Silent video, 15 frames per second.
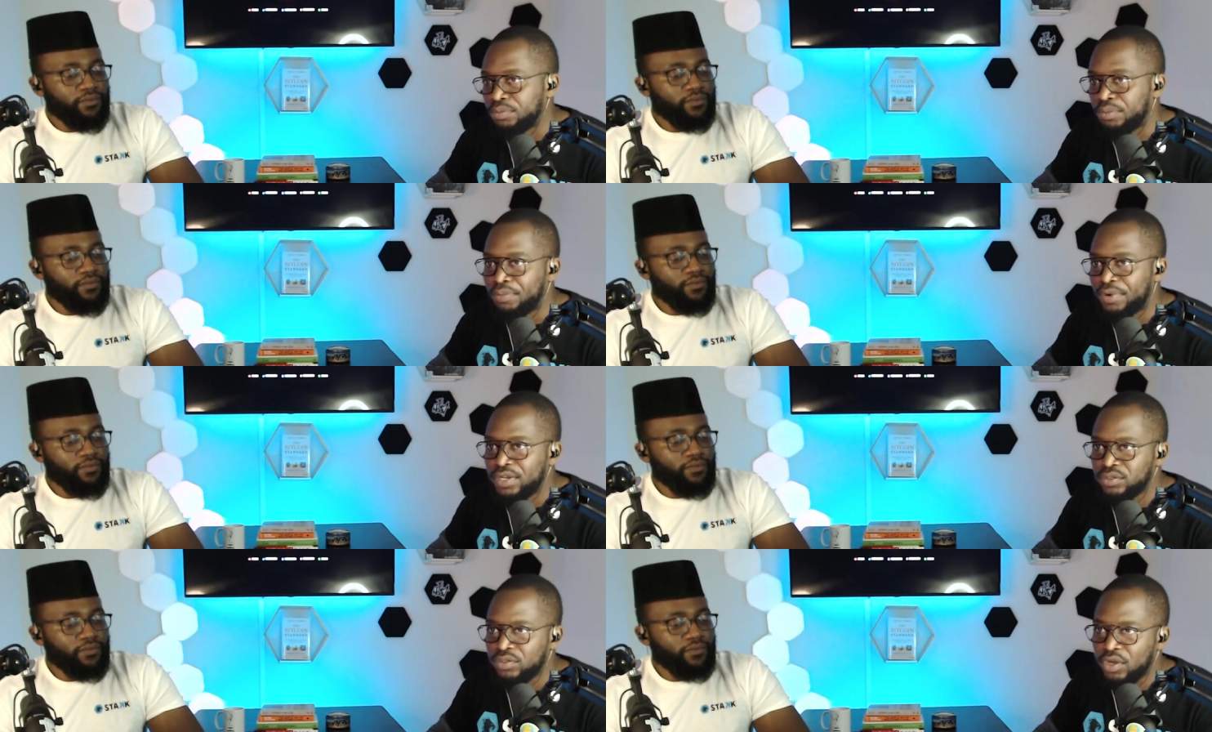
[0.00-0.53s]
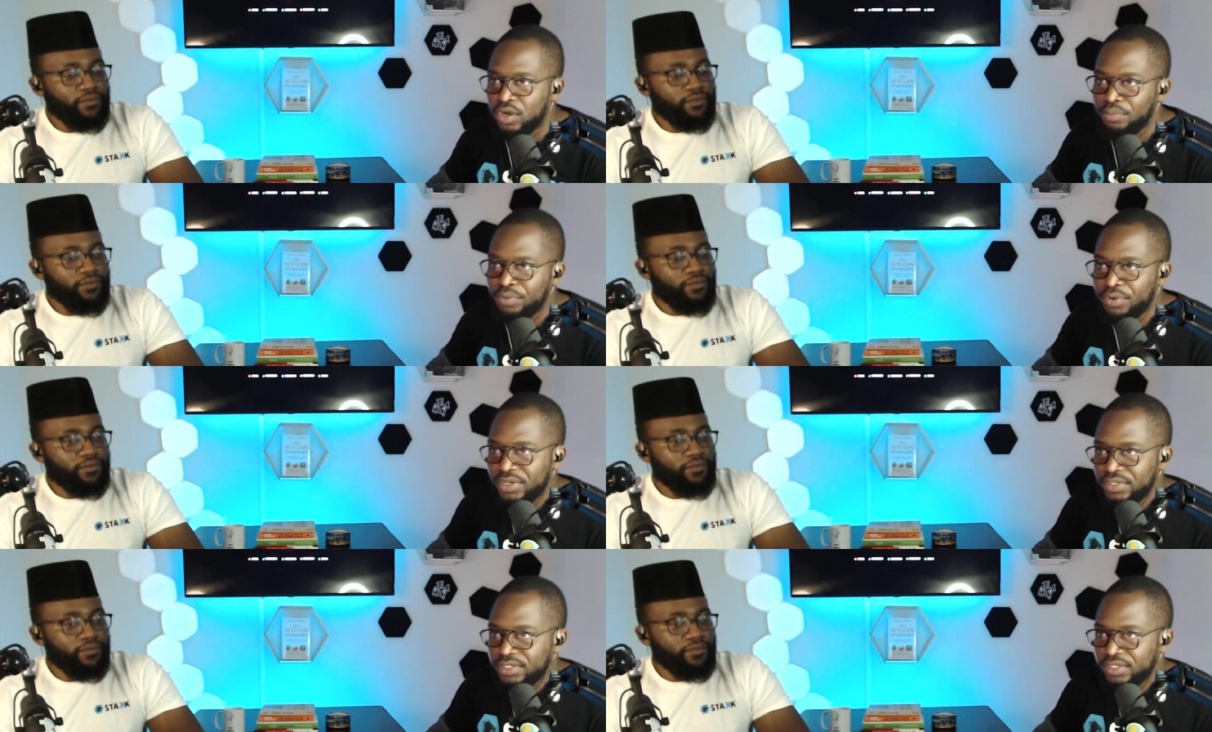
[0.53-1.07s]
Speaker 1: the price to
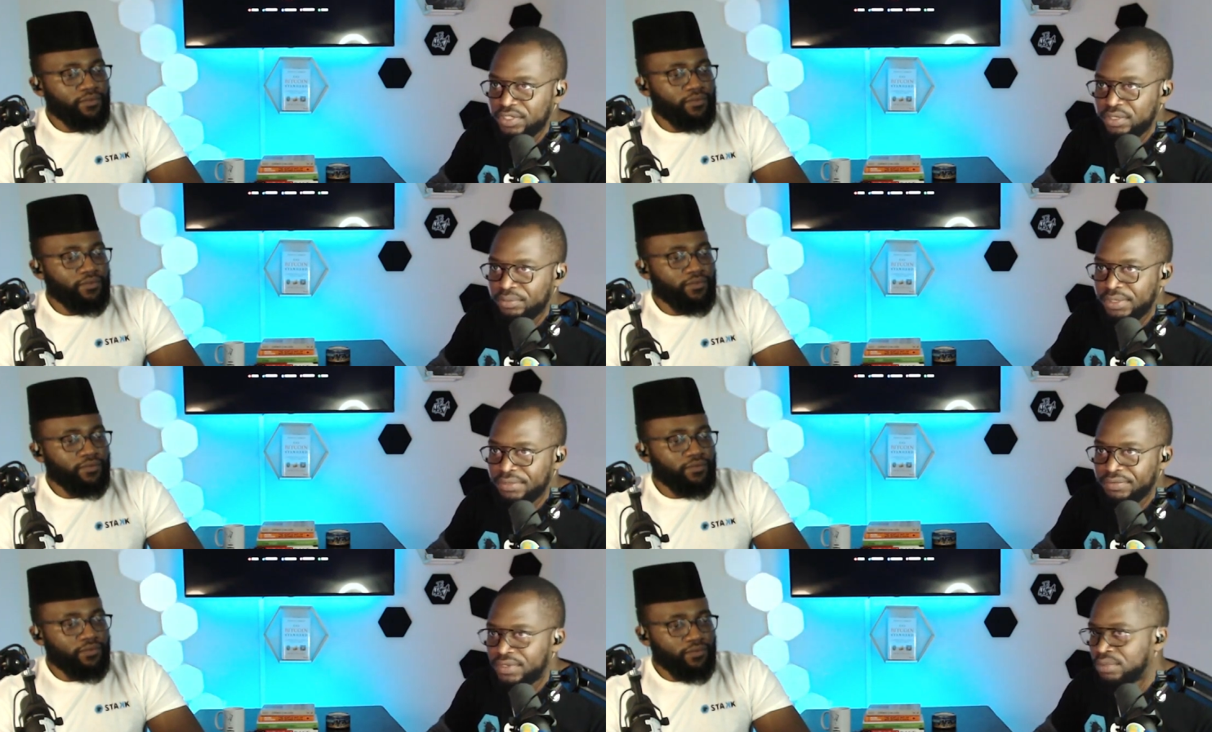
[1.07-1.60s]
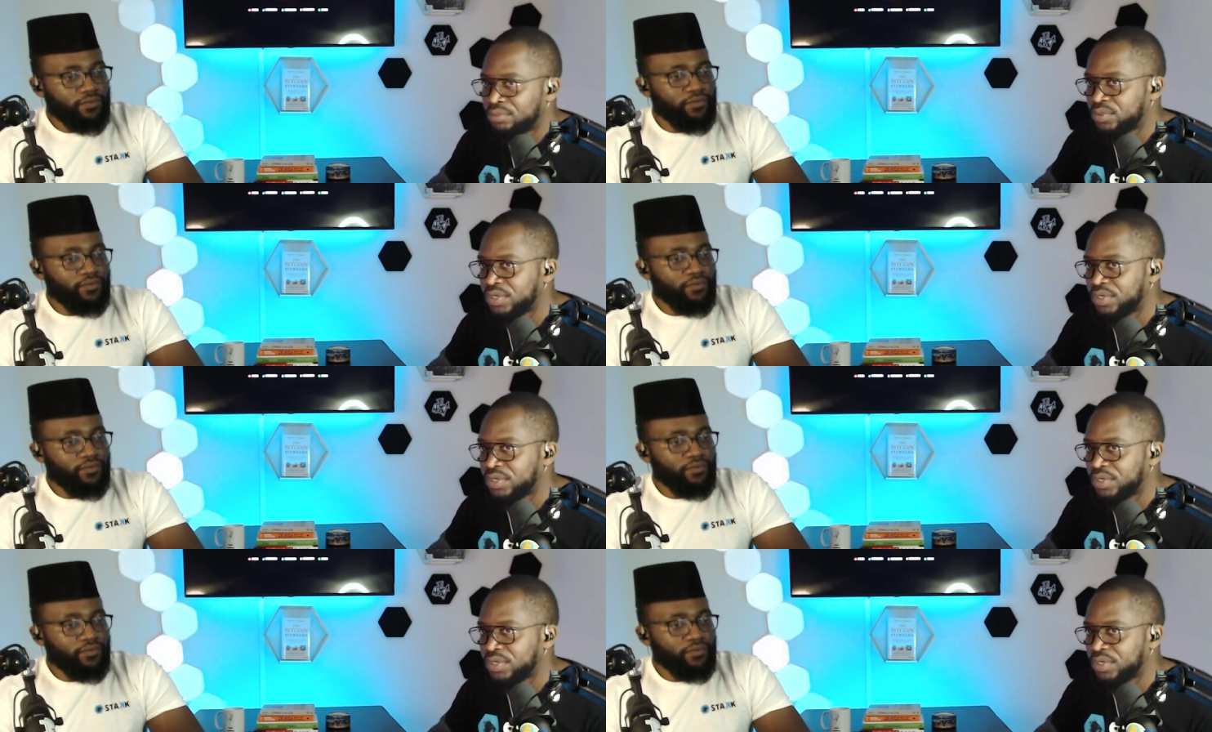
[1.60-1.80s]
compress a little bit for him to